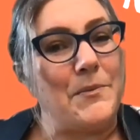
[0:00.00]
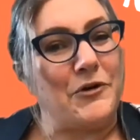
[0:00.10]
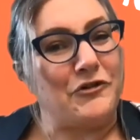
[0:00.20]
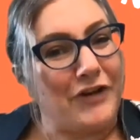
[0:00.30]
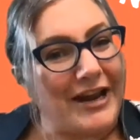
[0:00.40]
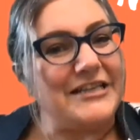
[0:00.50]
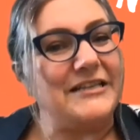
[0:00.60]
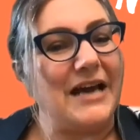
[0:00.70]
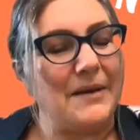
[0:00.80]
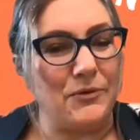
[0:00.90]
grated
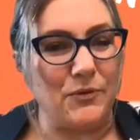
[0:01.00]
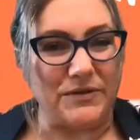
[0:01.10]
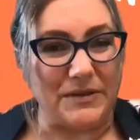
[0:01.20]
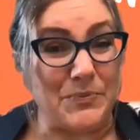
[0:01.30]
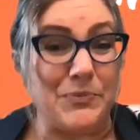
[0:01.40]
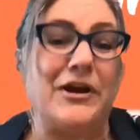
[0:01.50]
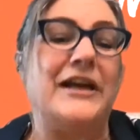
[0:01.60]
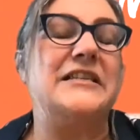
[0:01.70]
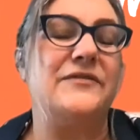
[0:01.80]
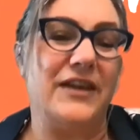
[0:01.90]
up or was
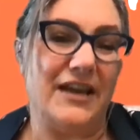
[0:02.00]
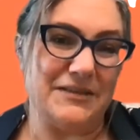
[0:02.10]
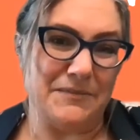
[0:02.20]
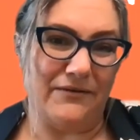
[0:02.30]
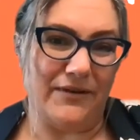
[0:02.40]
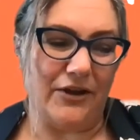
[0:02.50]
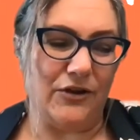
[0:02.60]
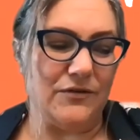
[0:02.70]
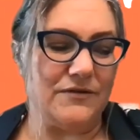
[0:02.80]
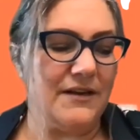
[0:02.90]
abrasive against my
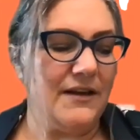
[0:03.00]
values.